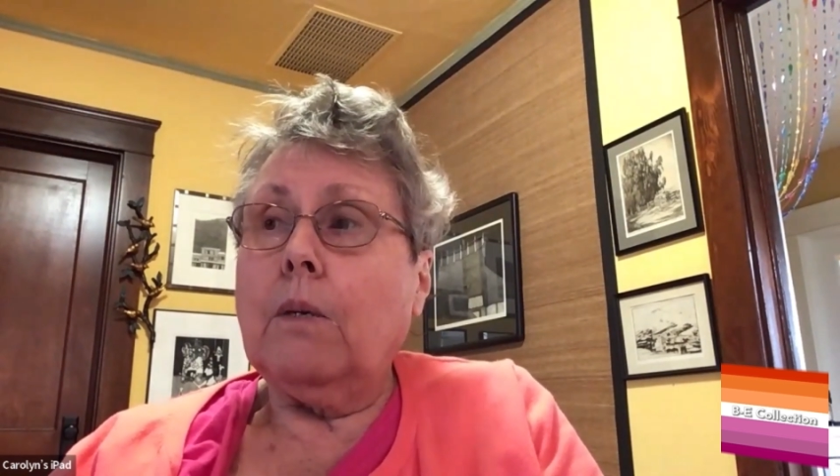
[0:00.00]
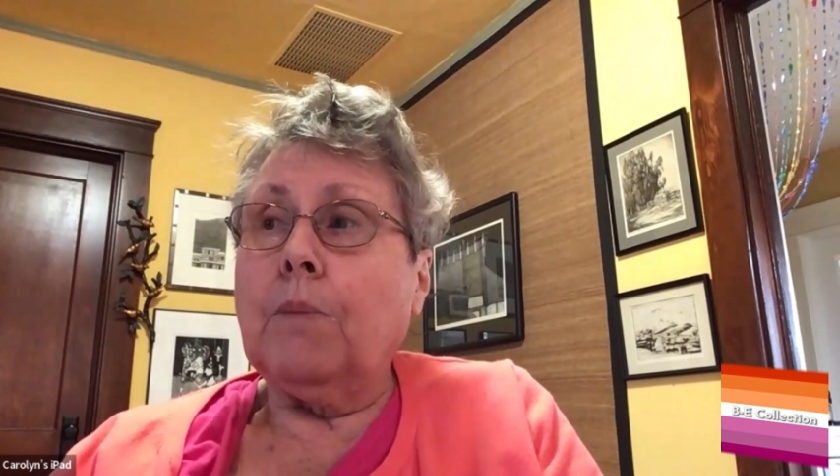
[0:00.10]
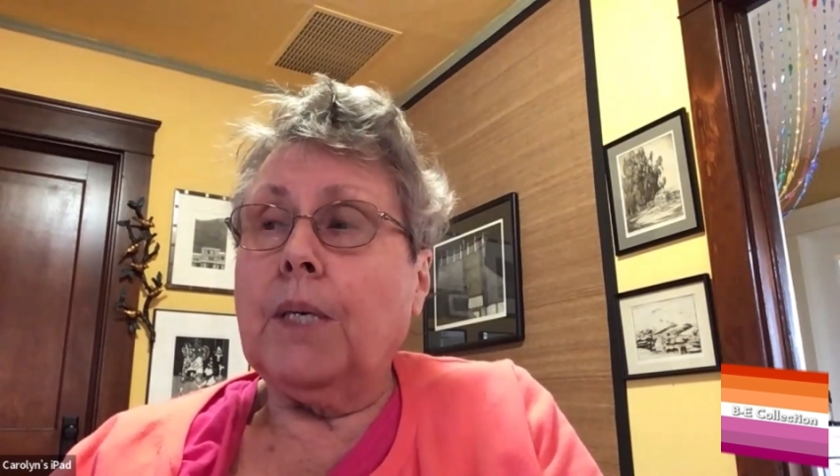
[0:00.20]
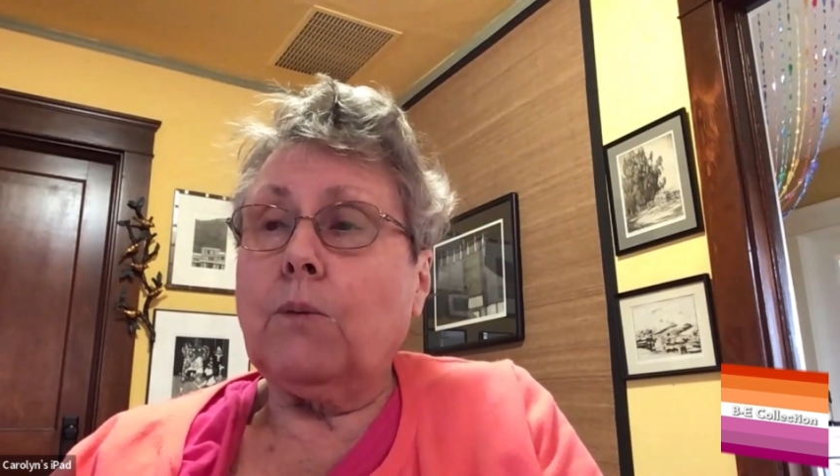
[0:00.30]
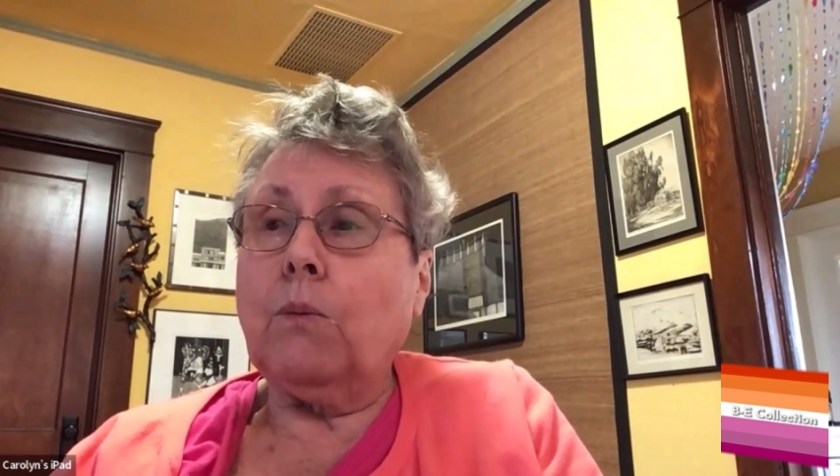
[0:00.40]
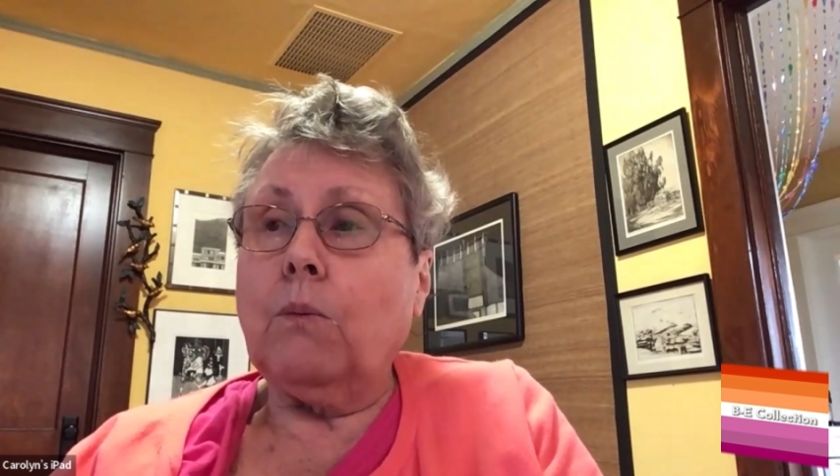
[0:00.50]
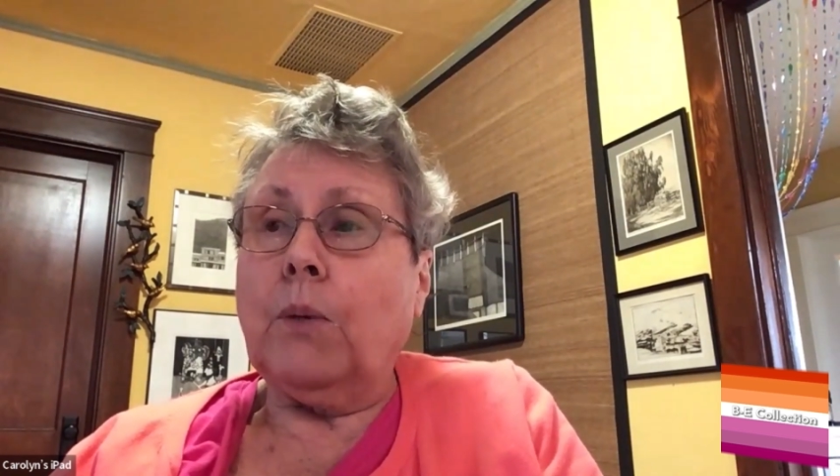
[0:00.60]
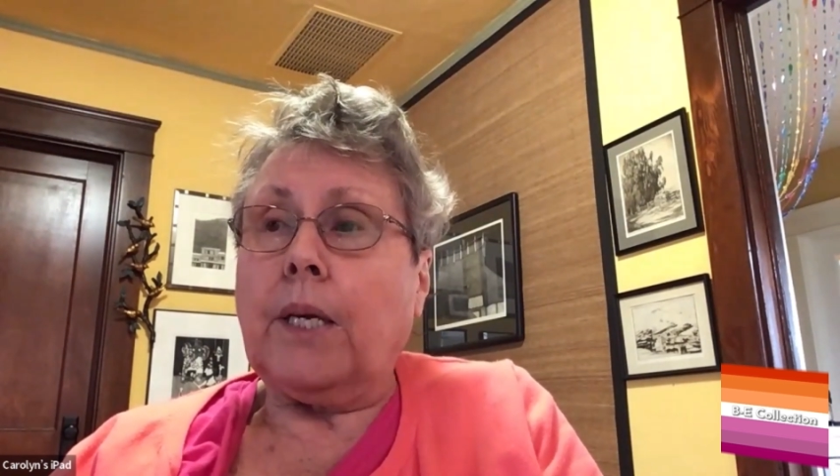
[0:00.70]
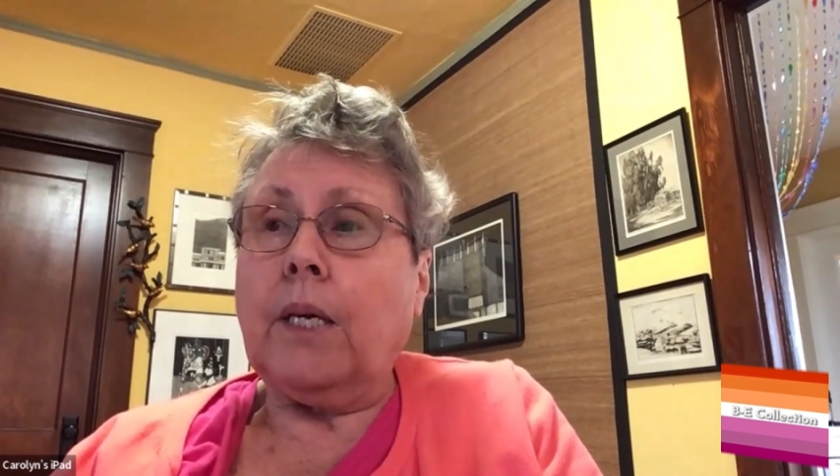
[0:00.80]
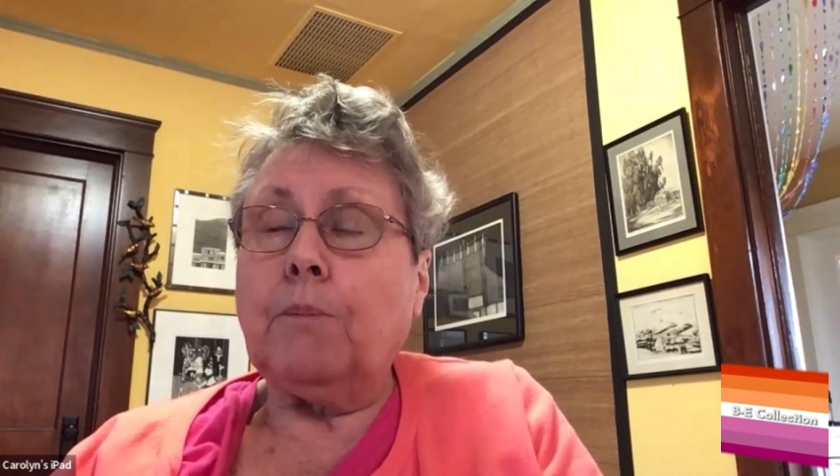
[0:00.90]
but
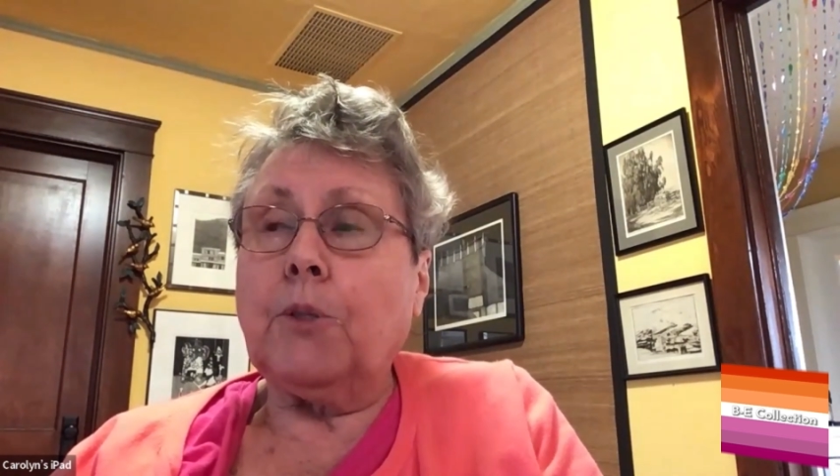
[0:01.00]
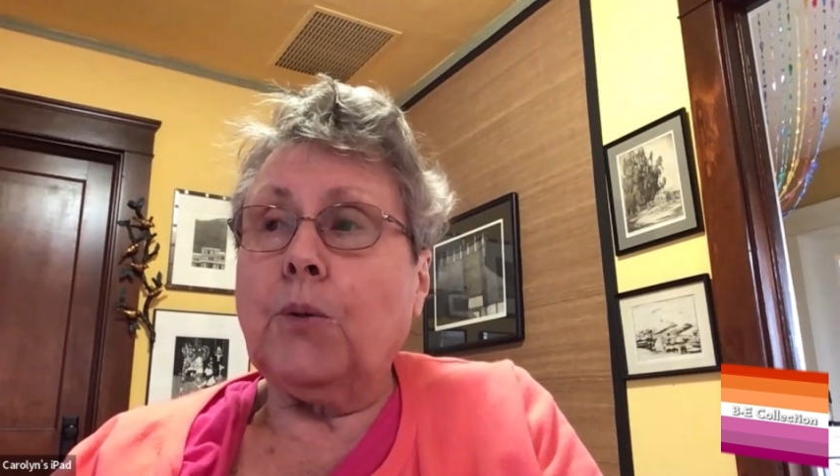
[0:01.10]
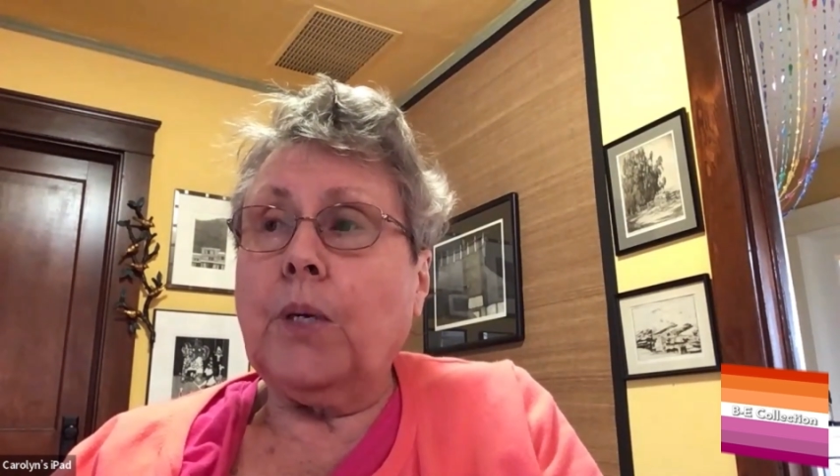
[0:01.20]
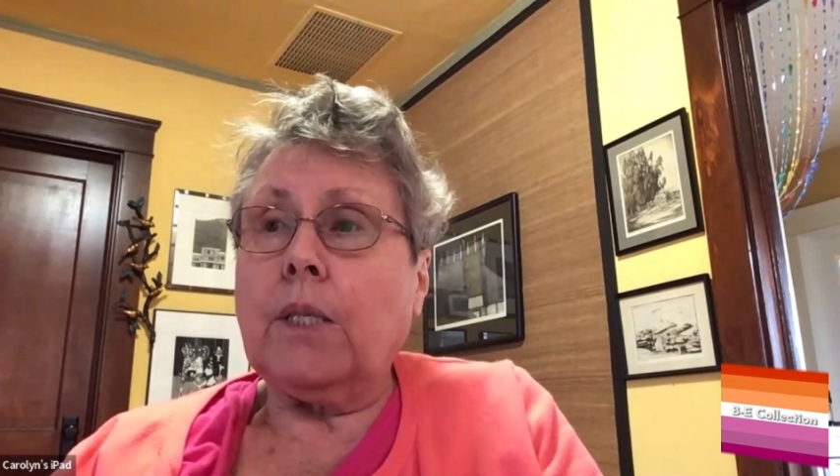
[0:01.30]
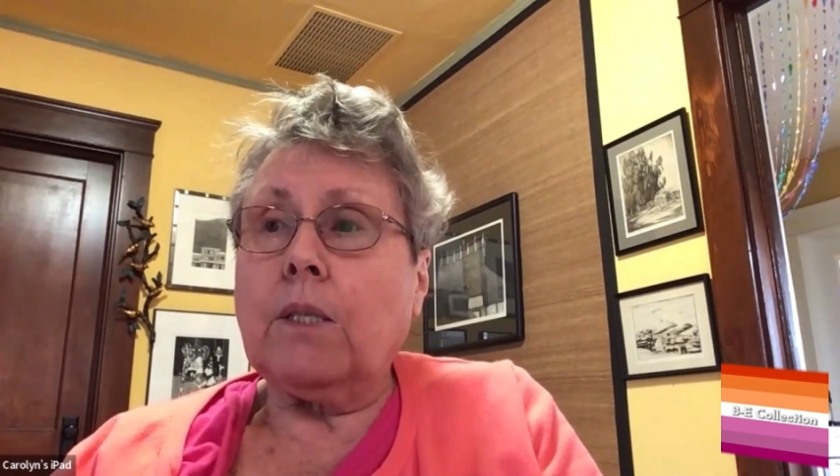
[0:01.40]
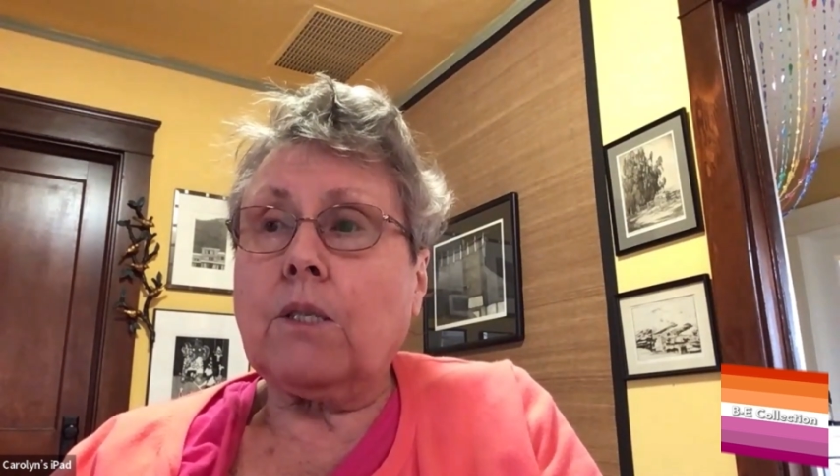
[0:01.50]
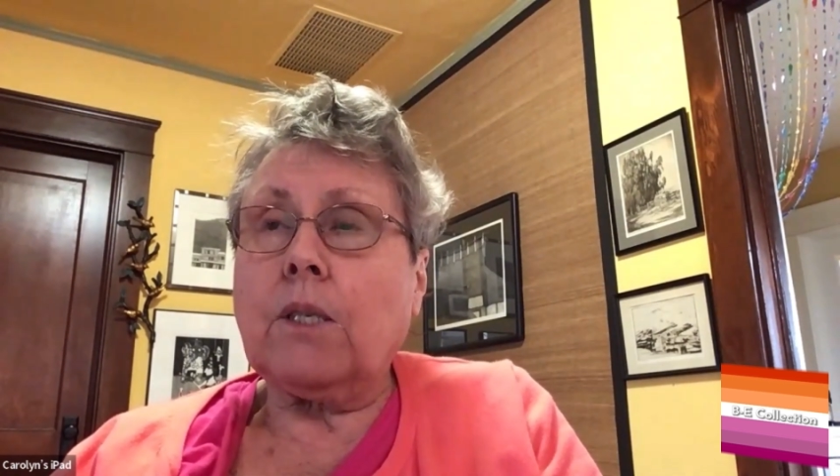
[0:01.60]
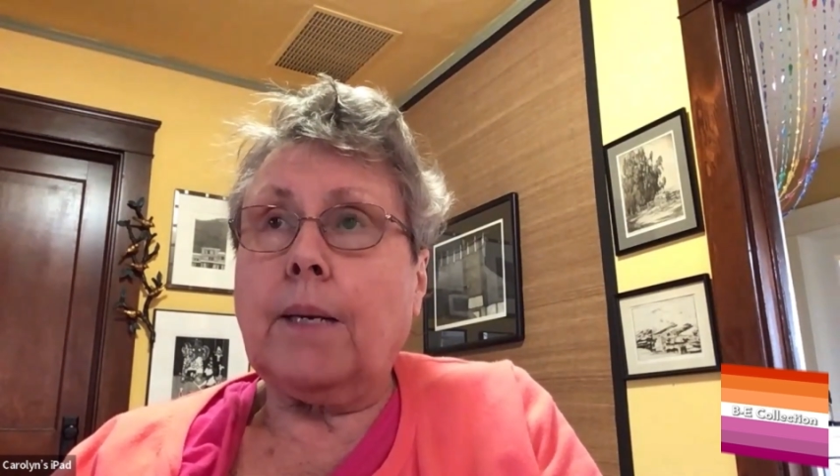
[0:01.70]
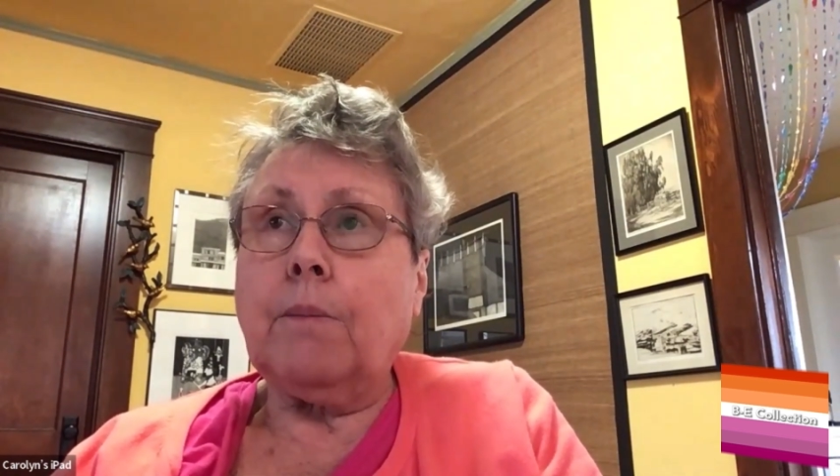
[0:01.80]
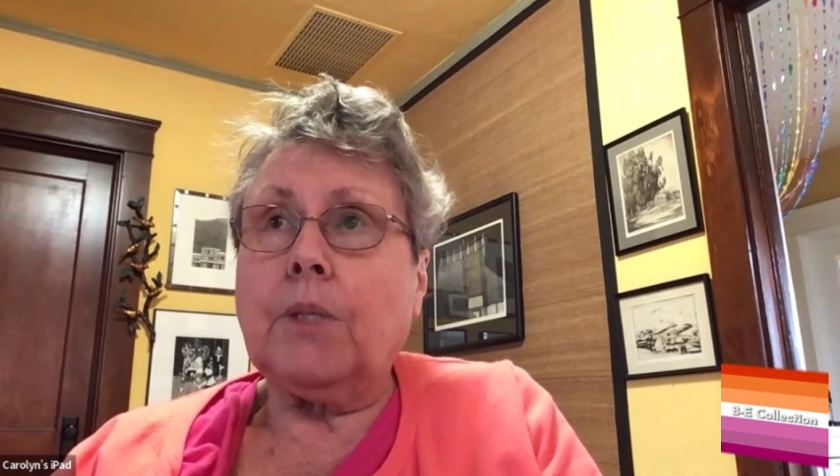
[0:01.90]
we keep doing the
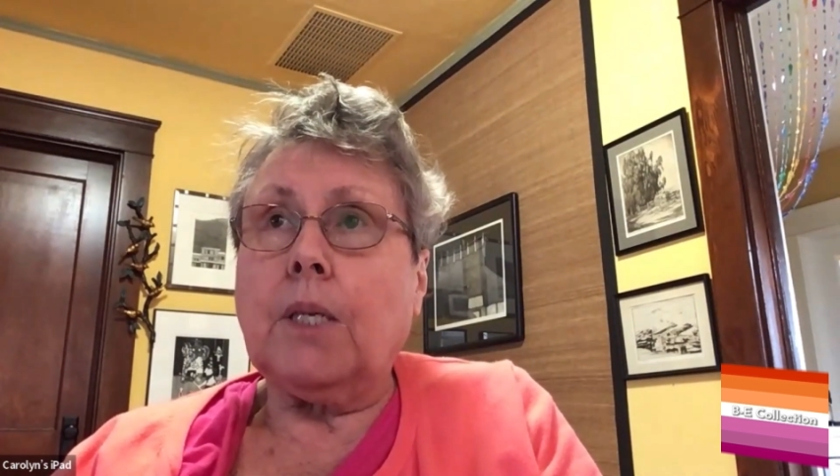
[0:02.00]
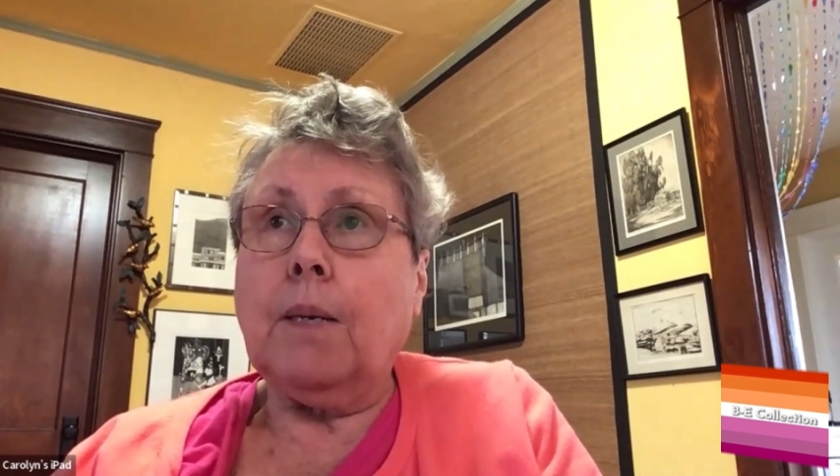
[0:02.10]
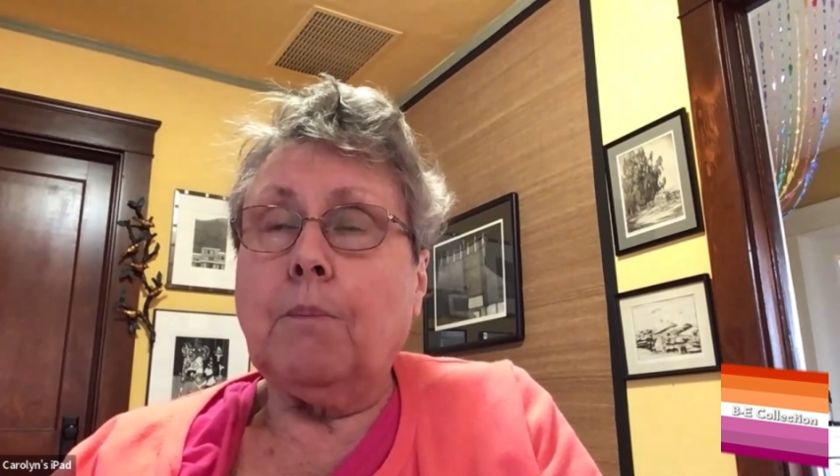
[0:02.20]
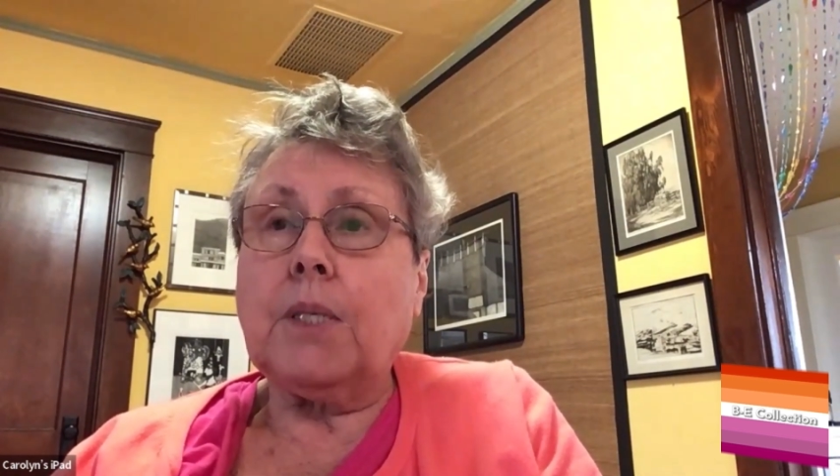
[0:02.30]
same dumb